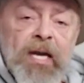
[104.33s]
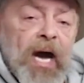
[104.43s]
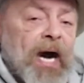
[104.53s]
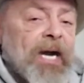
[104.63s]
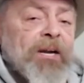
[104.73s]

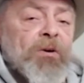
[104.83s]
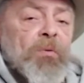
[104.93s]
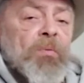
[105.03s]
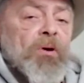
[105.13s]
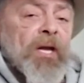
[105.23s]
I don't
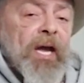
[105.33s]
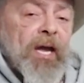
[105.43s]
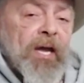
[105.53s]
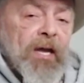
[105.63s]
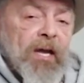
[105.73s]
want to
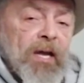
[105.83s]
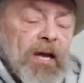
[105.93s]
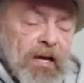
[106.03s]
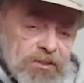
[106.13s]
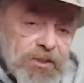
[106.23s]

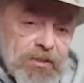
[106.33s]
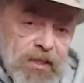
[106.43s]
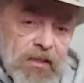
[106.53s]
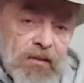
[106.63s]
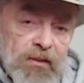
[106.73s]

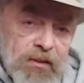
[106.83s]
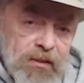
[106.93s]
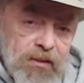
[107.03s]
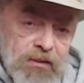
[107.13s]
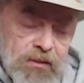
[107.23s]

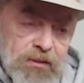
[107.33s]
accidentally